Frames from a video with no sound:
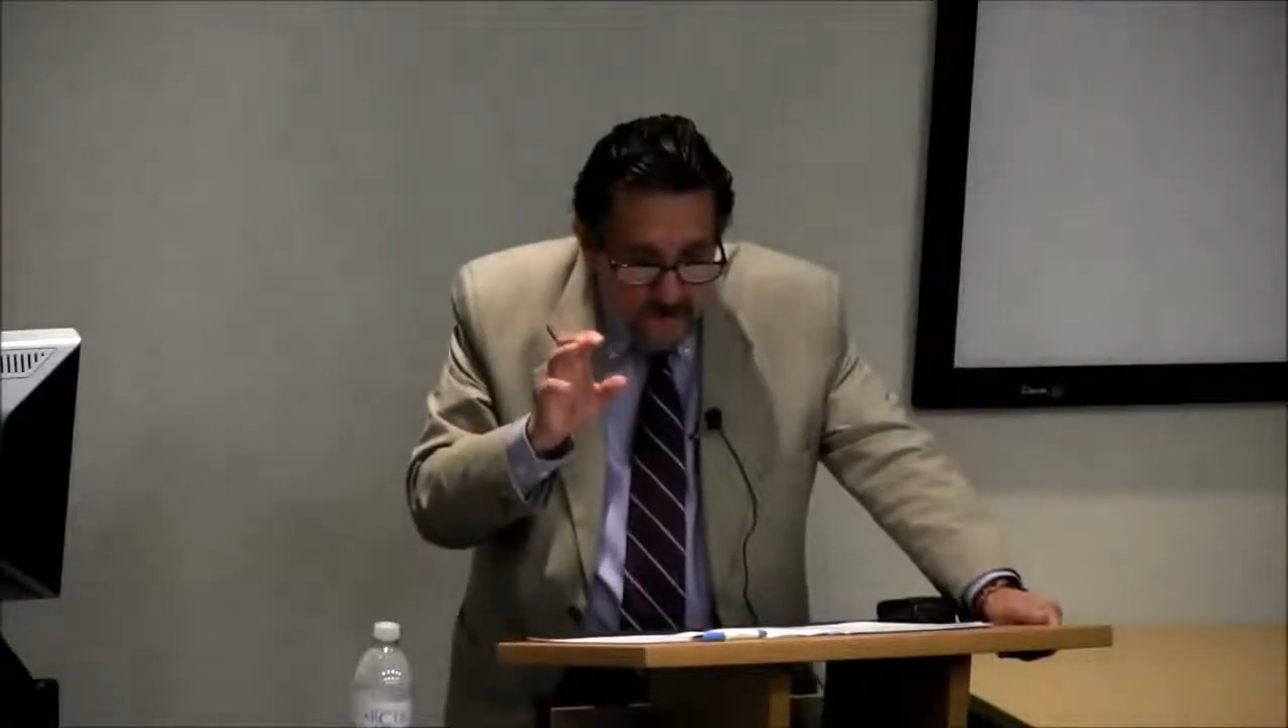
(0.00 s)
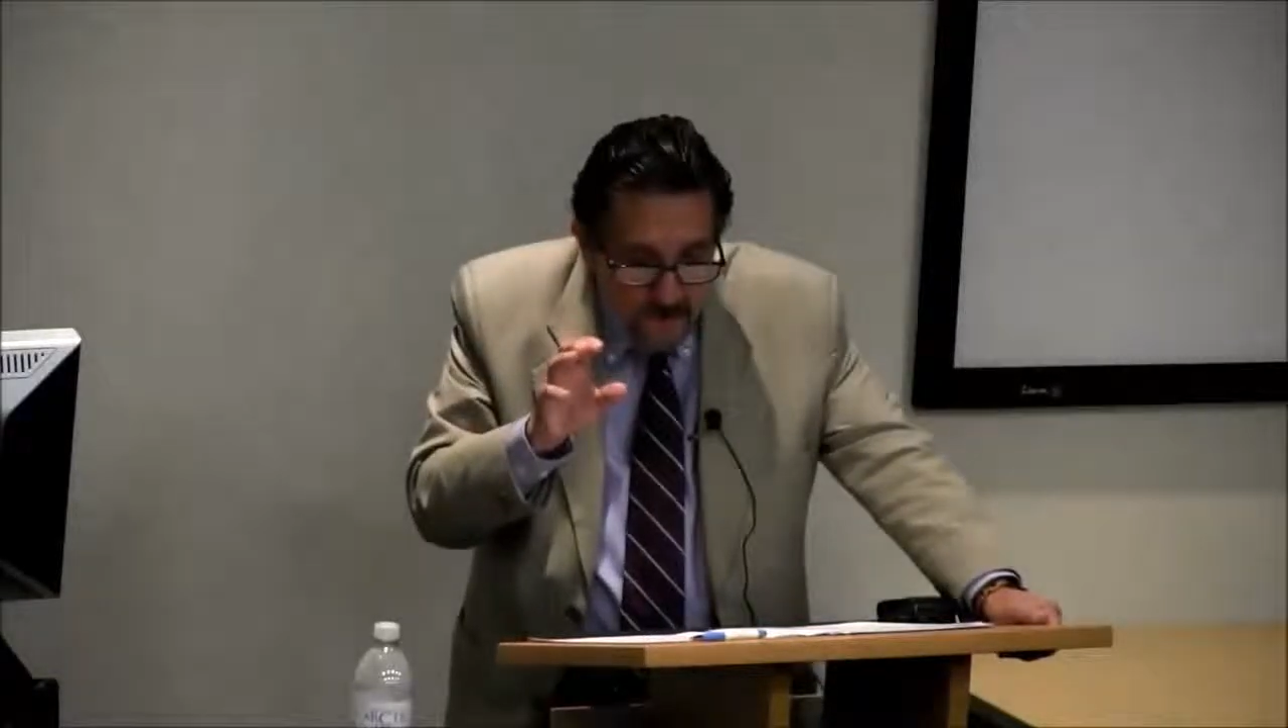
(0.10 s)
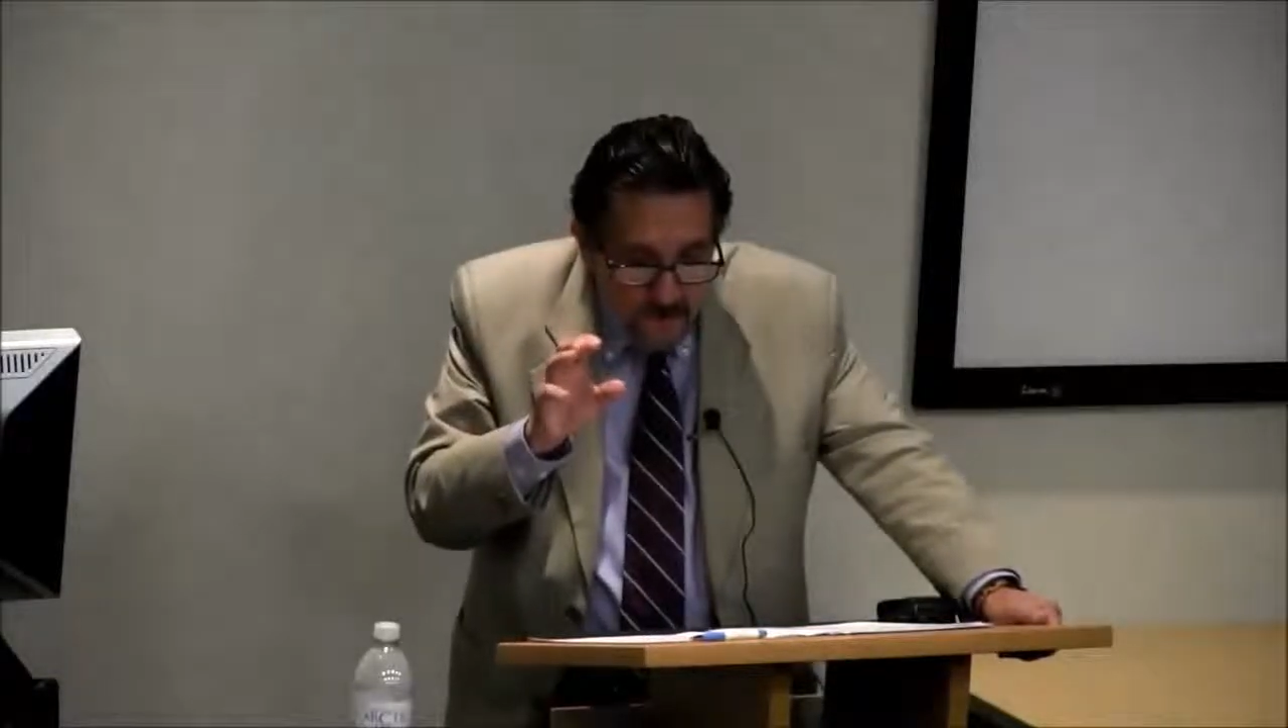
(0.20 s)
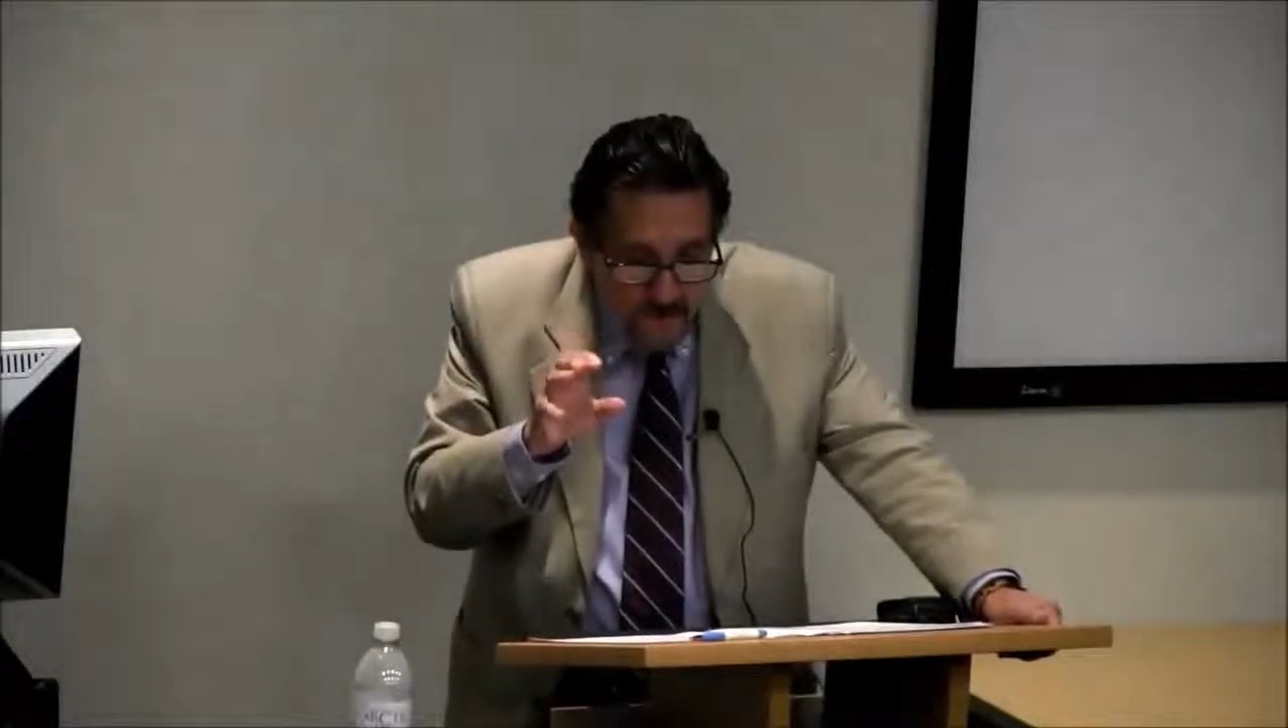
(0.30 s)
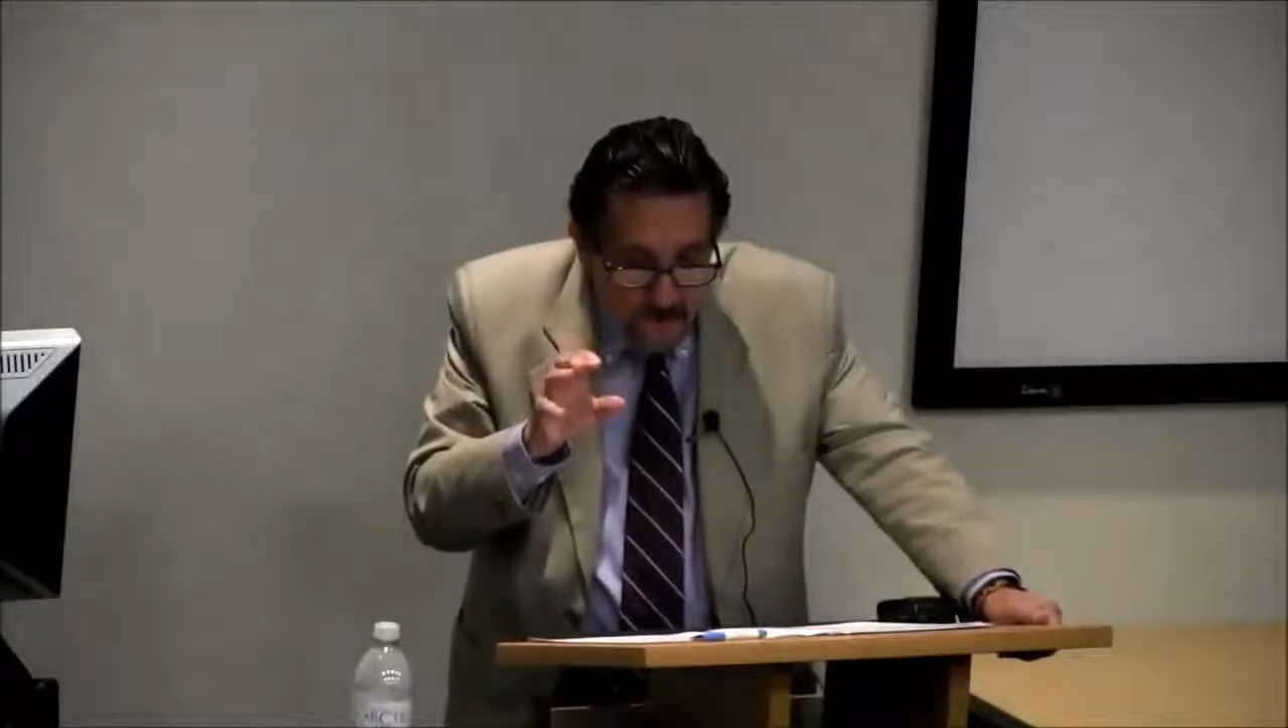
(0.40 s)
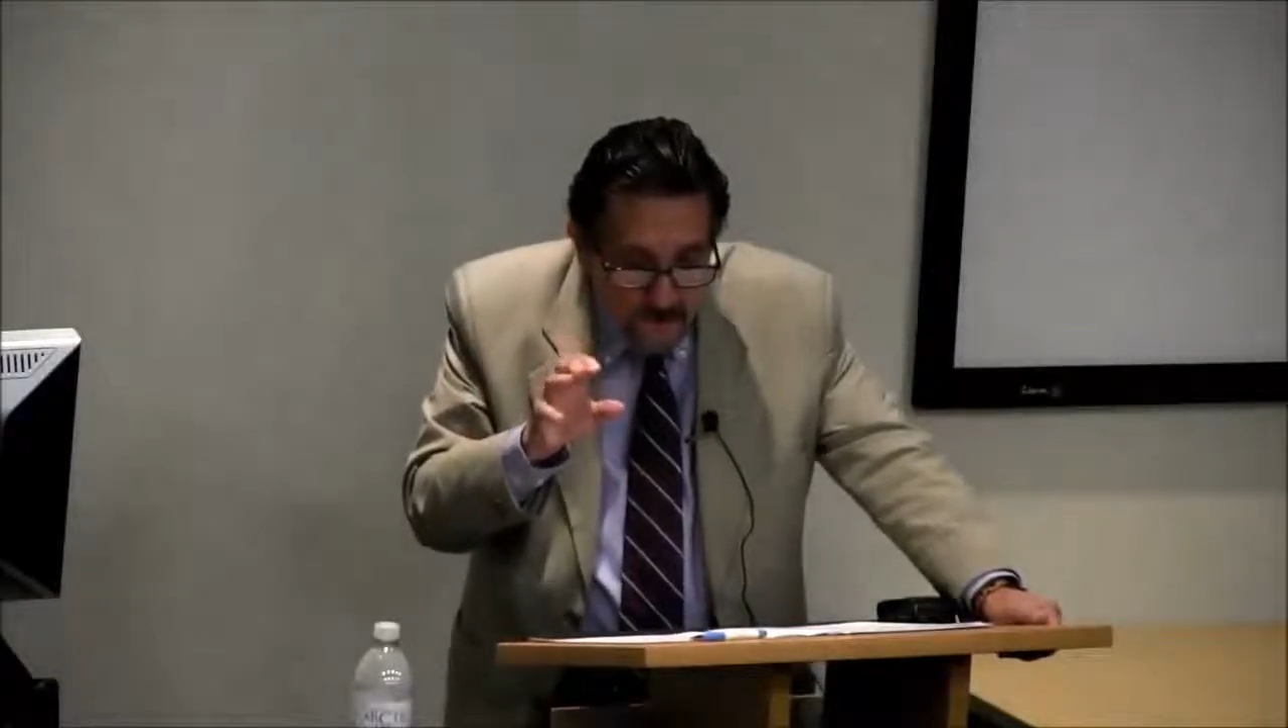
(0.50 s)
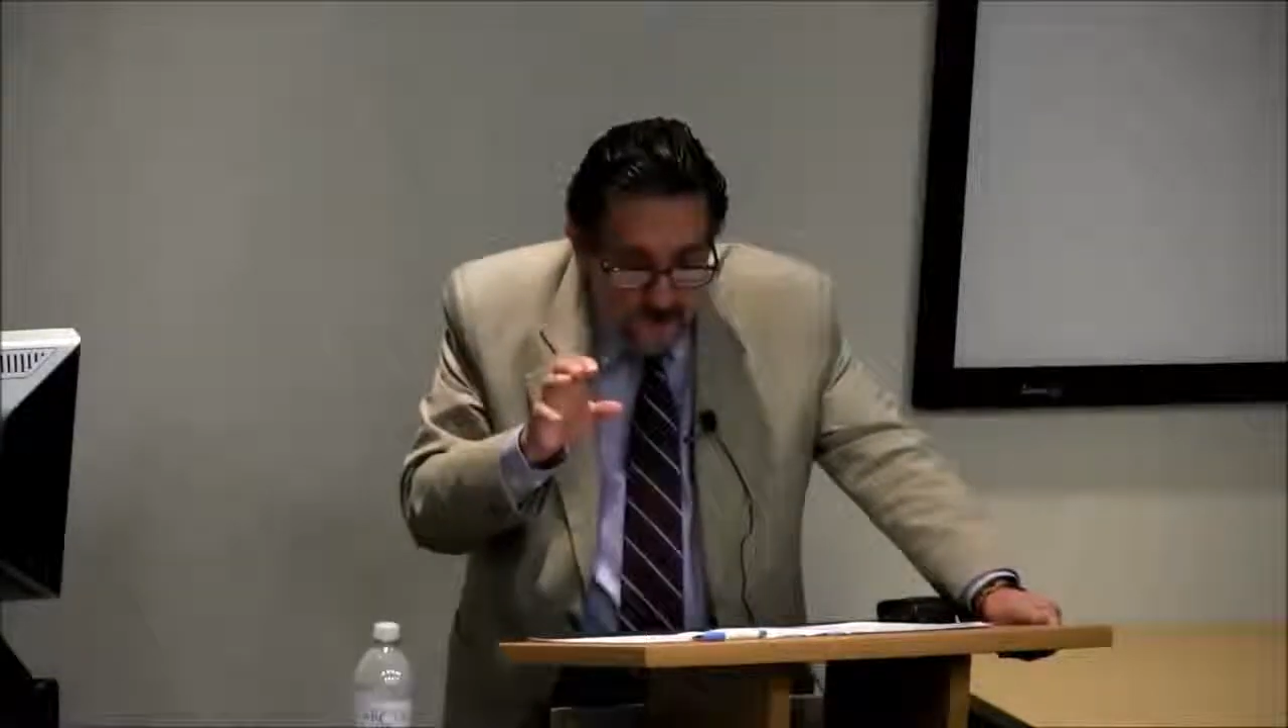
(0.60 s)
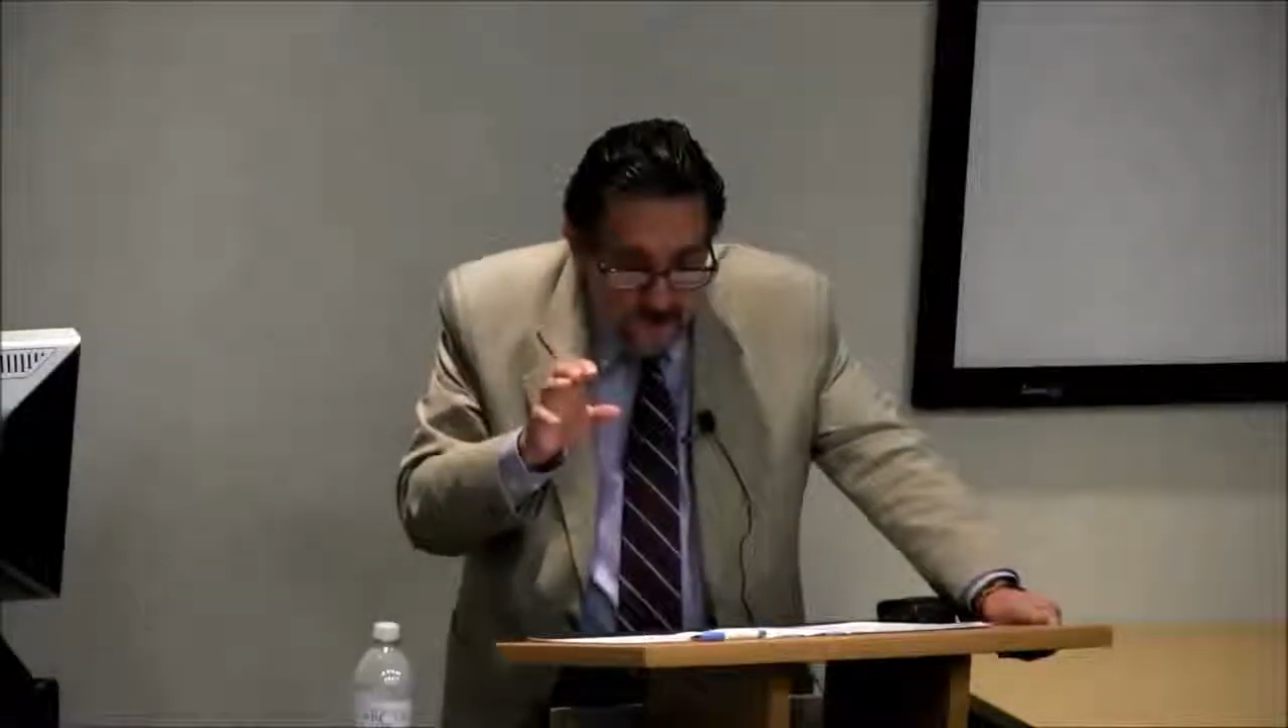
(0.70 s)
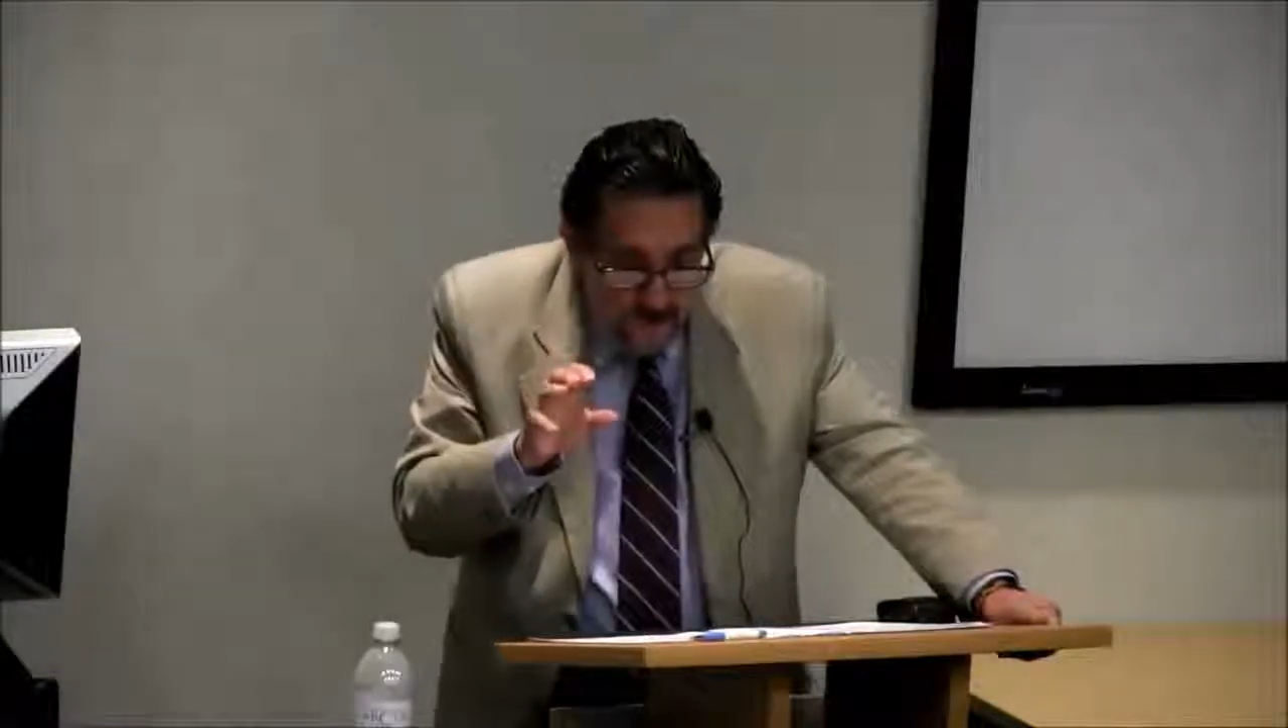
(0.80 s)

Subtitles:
worldview